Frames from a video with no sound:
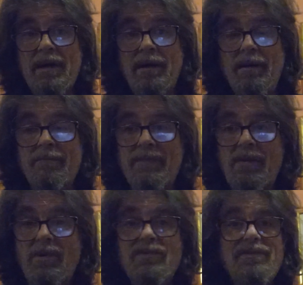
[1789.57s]
um,
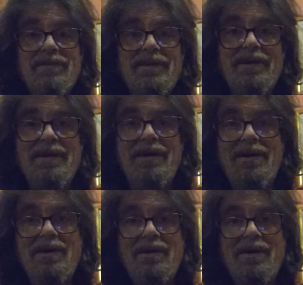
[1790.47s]
was that
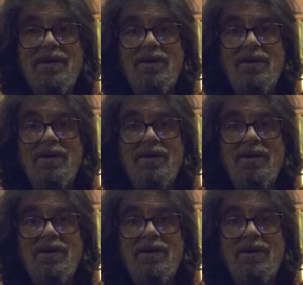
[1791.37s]
uh,